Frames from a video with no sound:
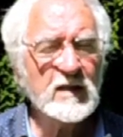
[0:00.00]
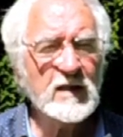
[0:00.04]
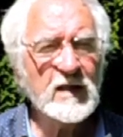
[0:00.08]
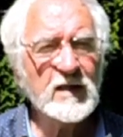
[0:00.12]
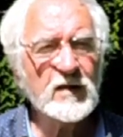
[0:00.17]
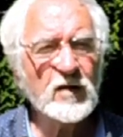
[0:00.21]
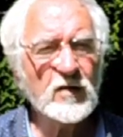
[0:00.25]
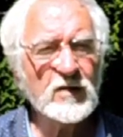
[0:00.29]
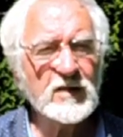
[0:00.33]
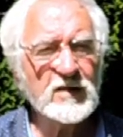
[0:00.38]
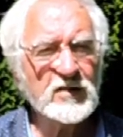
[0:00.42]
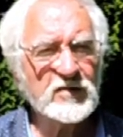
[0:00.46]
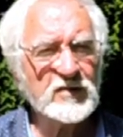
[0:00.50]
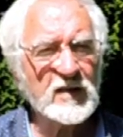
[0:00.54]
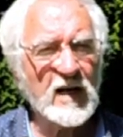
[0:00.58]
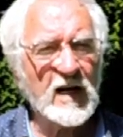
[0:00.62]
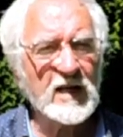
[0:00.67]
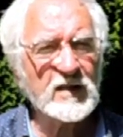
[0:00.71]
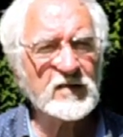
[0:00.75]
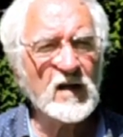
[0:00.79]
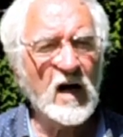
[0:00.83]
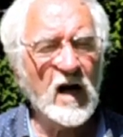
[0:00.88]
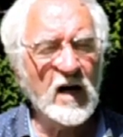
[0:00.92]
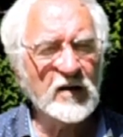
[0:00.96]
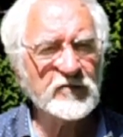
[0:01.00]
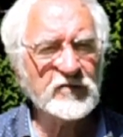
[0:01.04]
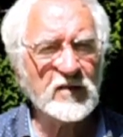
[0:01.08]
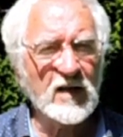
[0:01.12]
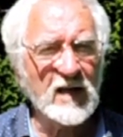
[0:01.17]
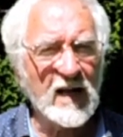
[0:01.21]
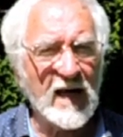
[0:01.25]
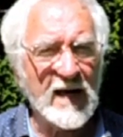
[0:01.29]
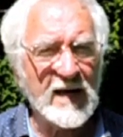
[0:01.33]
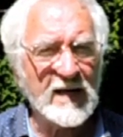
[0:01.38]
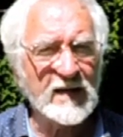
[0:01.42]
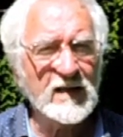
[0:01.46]
It only starts to
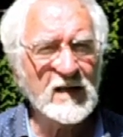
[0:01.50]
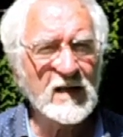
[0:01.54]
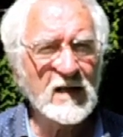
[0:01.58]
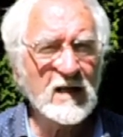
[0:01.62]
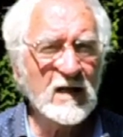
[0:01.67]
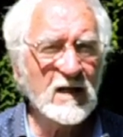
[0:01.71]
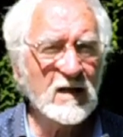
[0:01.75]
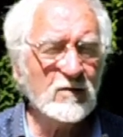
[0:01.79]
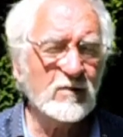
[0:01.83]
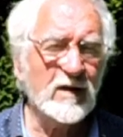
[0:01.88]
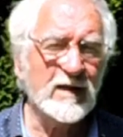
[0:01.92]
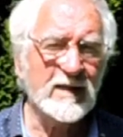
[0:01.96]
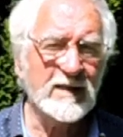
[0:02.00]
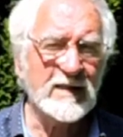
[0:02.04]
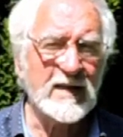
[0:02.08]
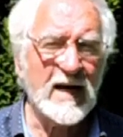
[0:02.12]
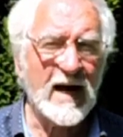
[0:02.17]
oscillate when